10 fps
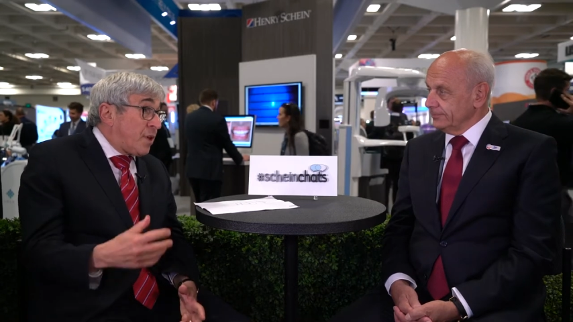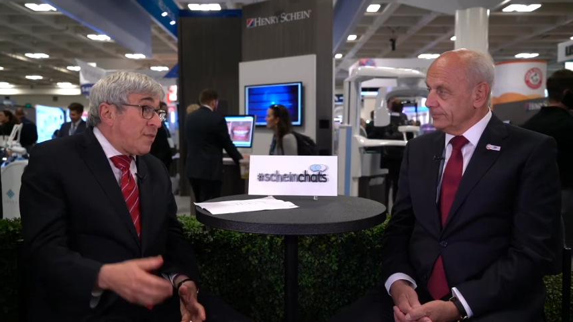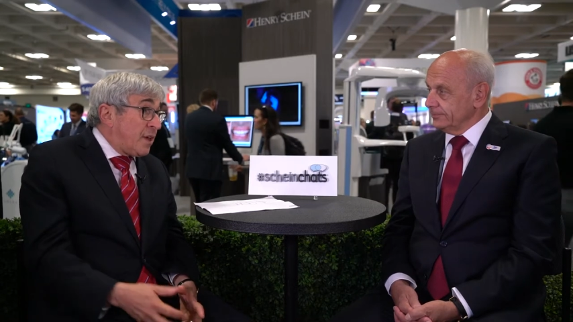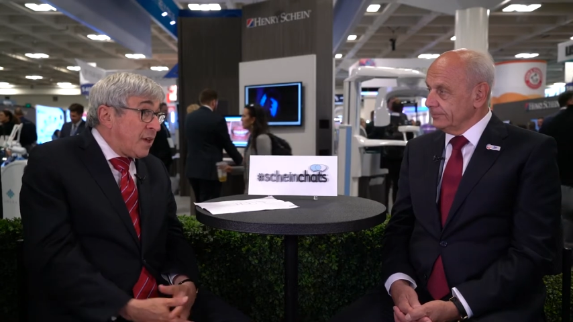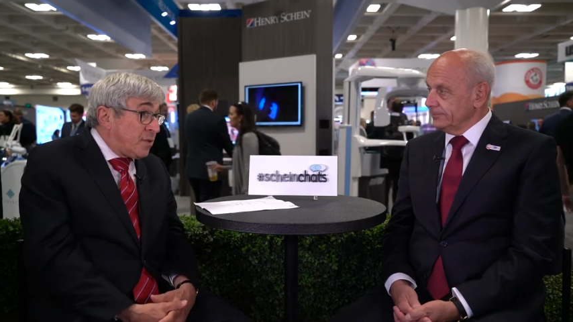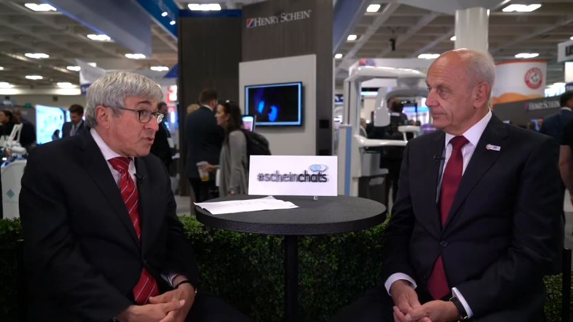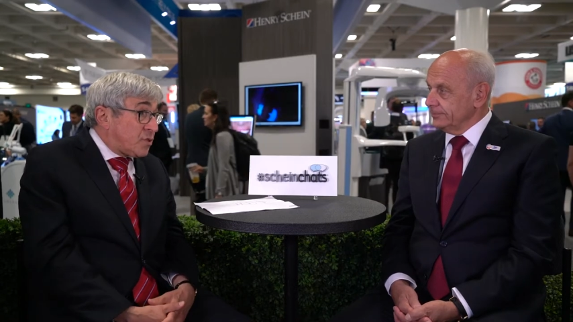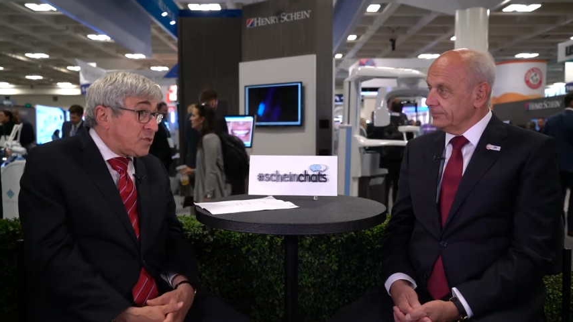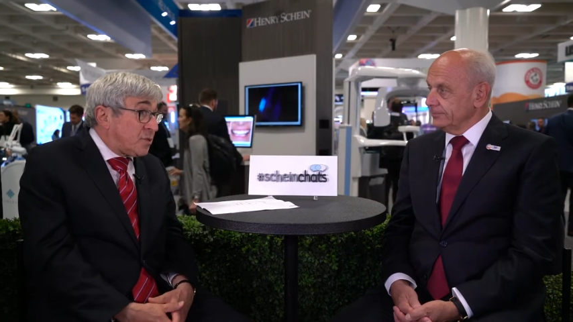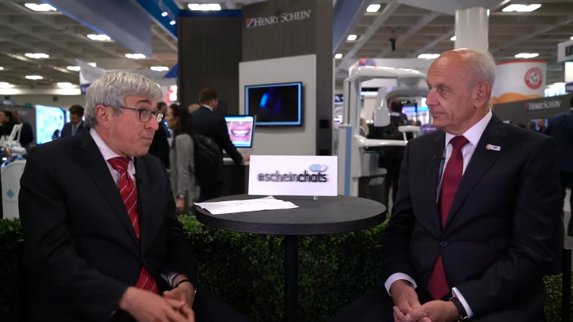Speaker 1: and the industry
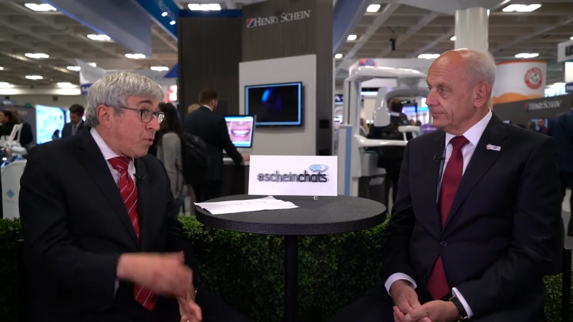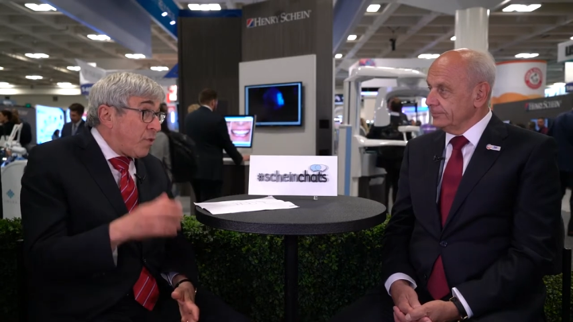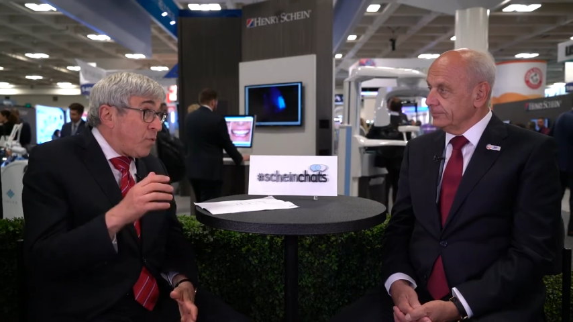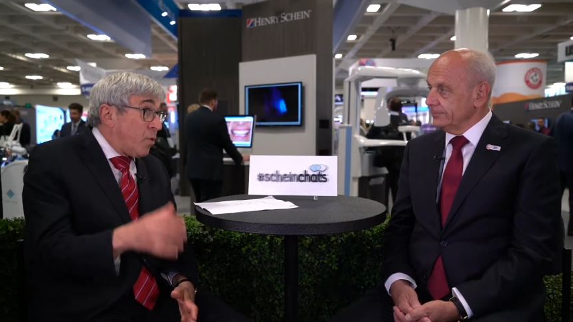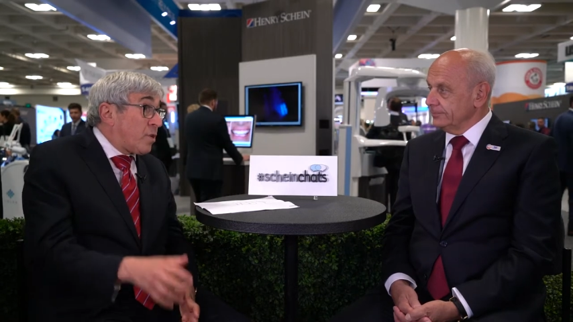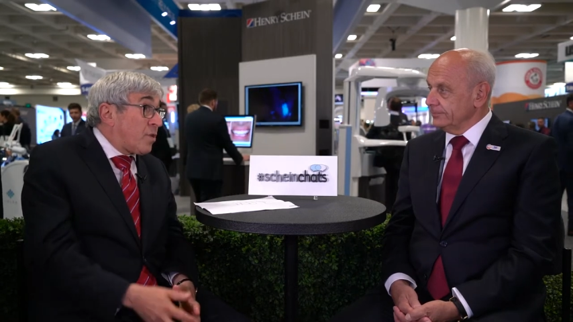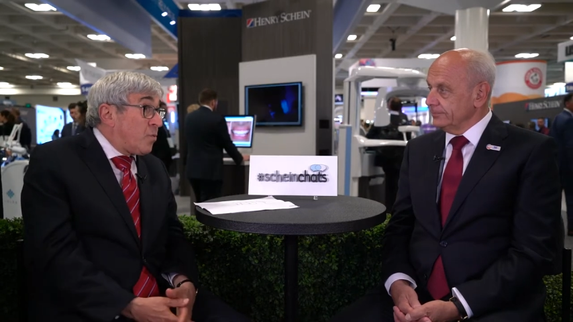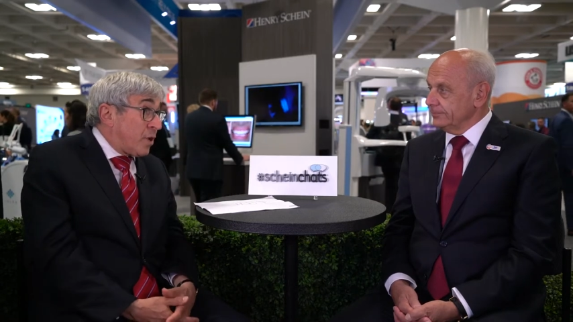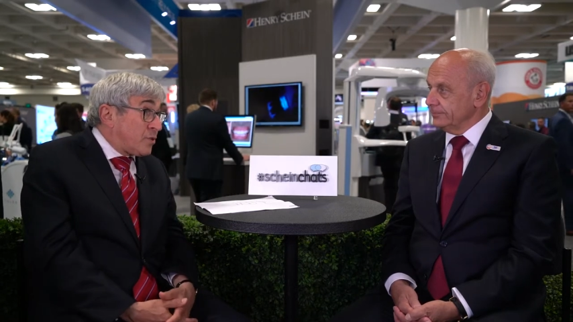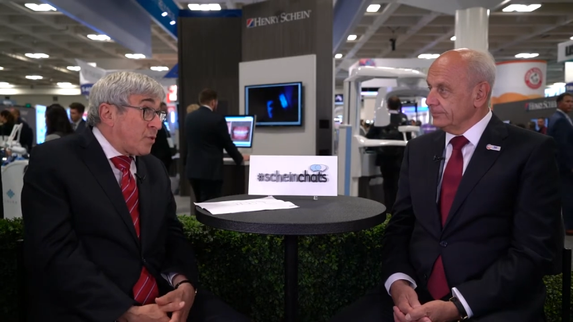support and the work you
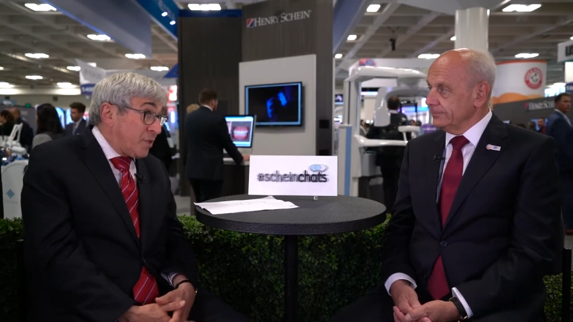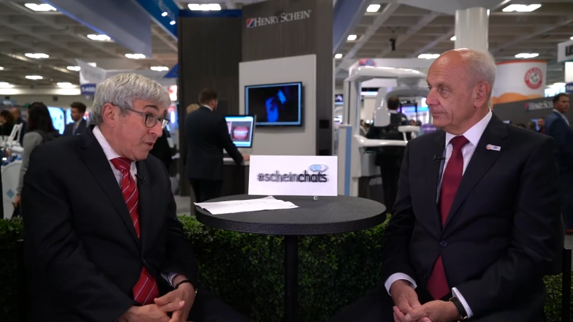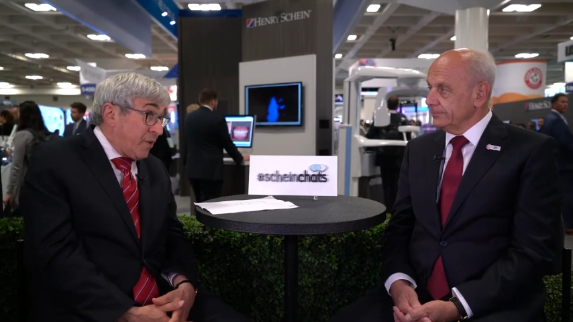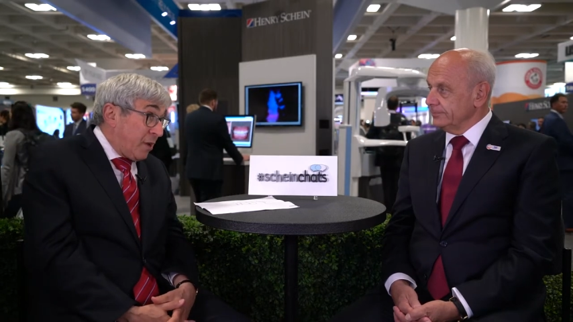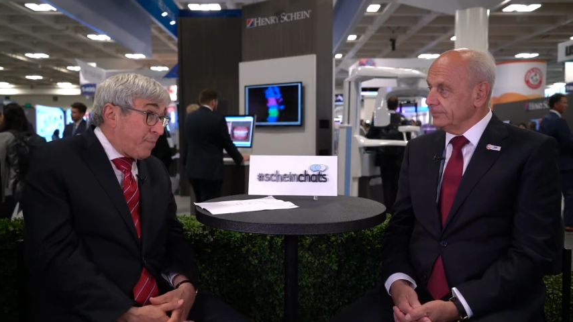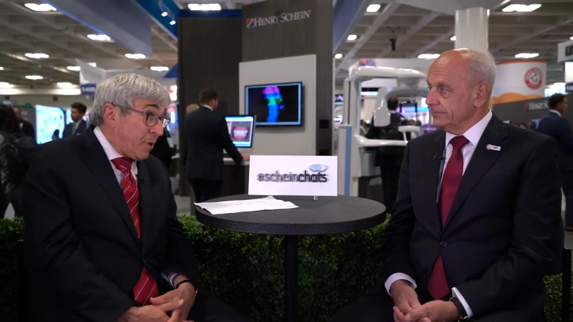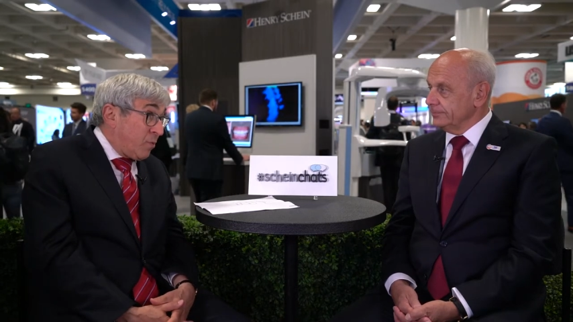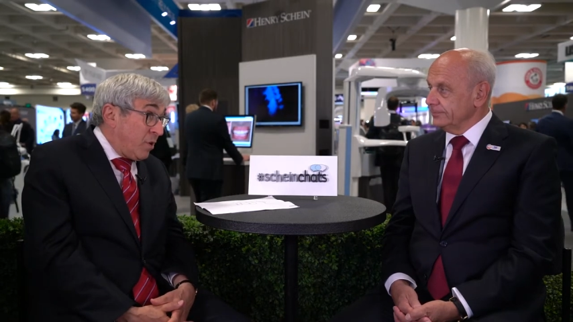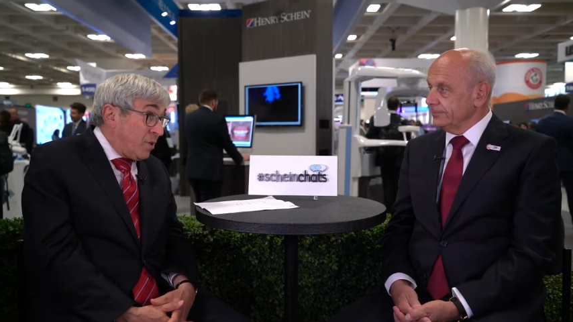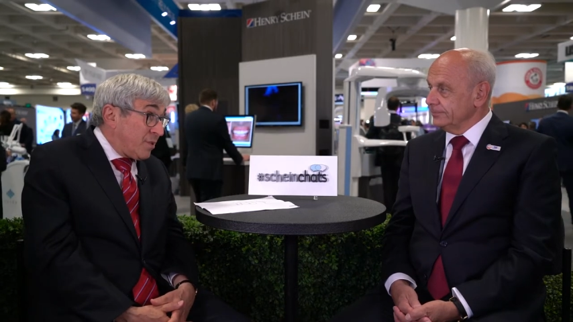want to do in the developing
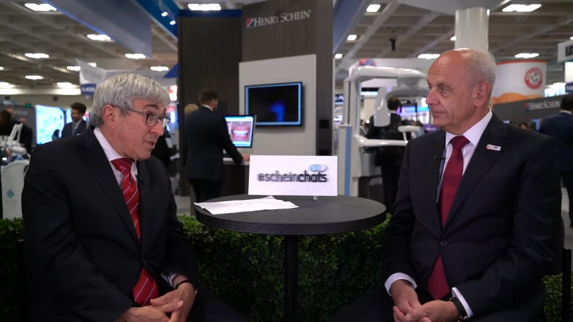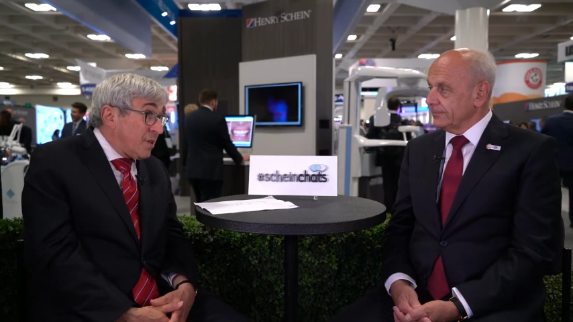world.